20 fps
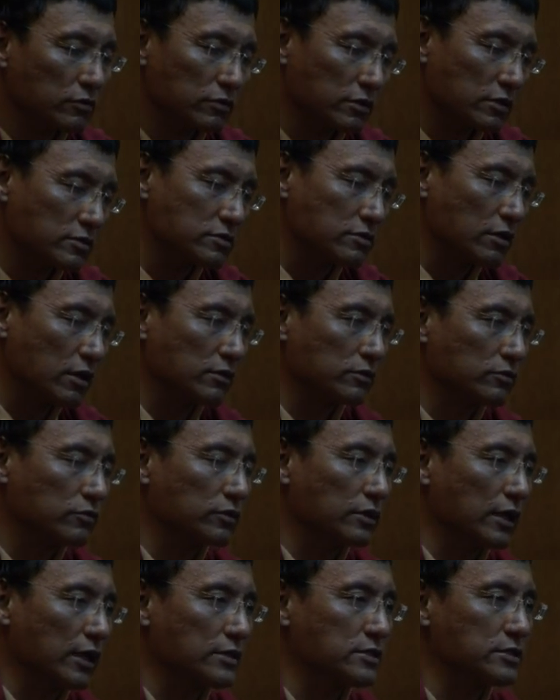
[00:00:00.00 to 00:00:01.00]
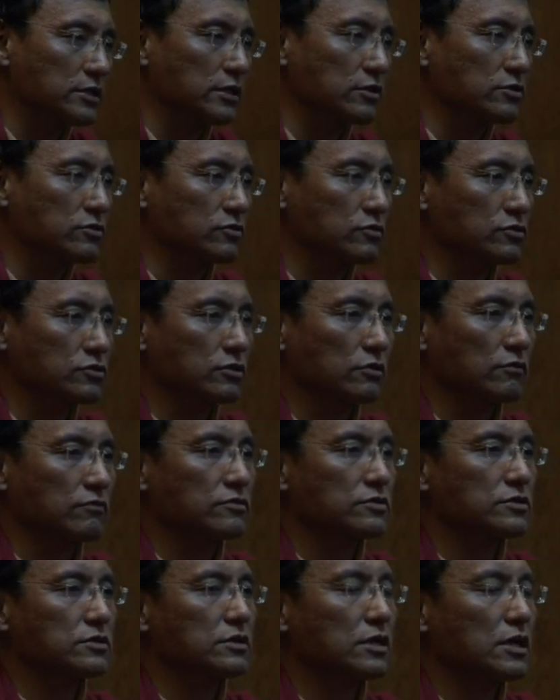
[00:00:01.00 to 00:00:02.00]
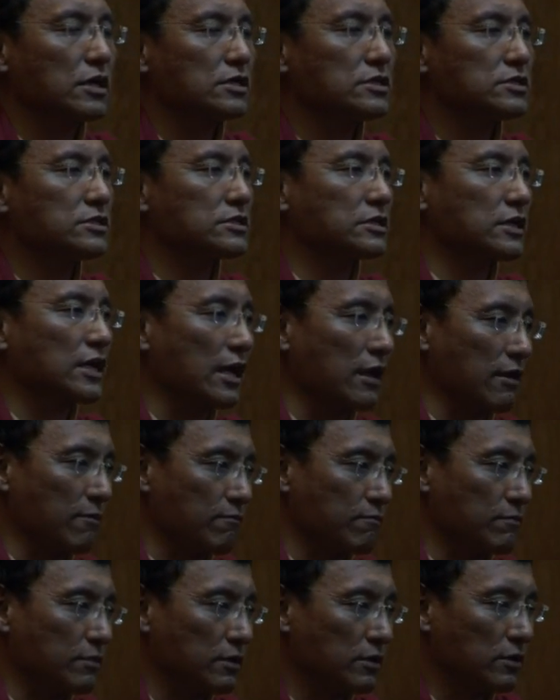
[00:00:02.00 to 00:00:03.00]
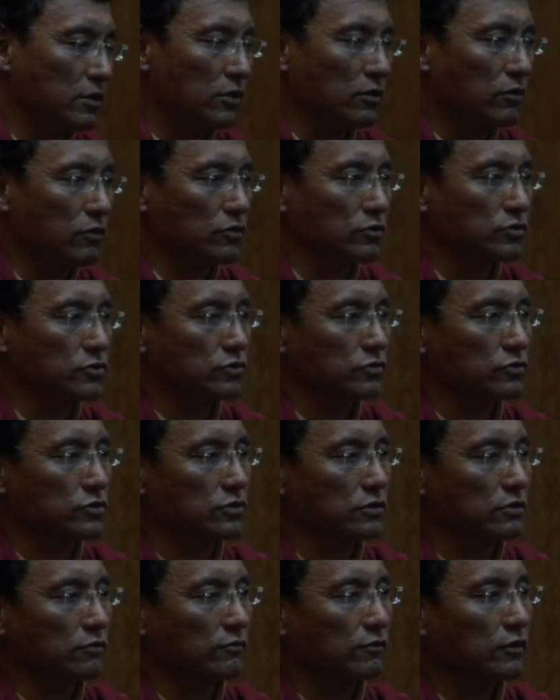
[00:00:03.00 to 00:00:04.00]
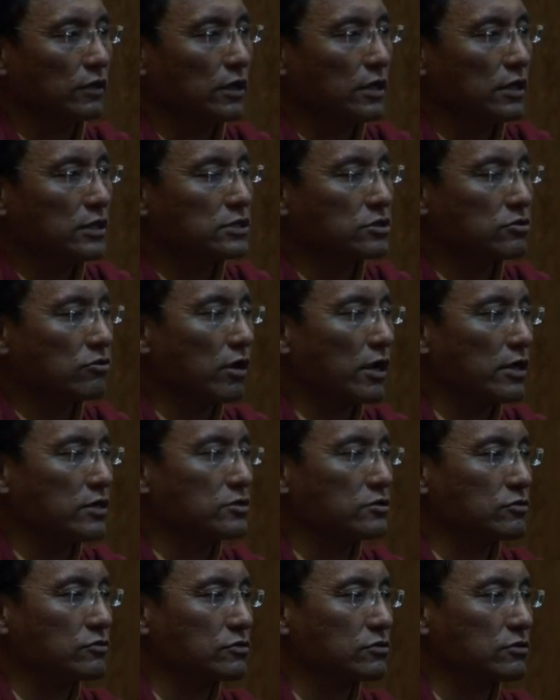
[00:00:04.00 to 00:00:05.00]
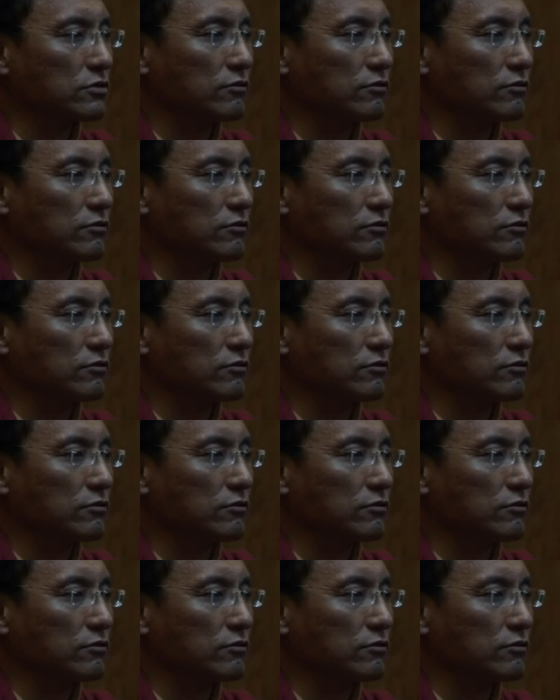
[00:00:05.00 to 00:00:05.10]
it's not a good idea to sort of escape or to sort of try to